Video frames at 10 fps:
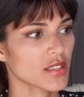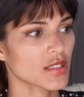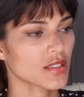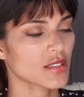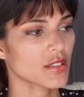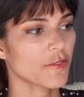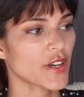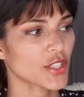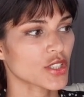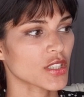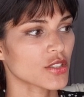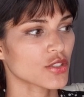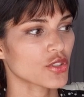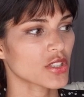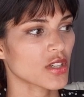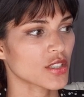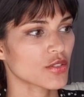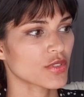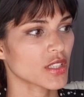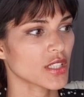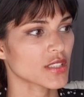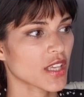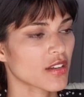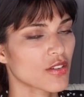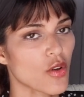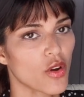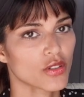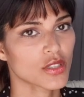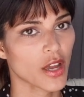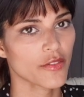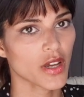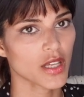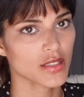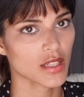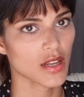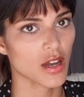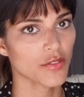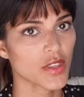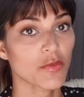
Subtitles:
and since the fashion industry started to realize they're not diverse enough,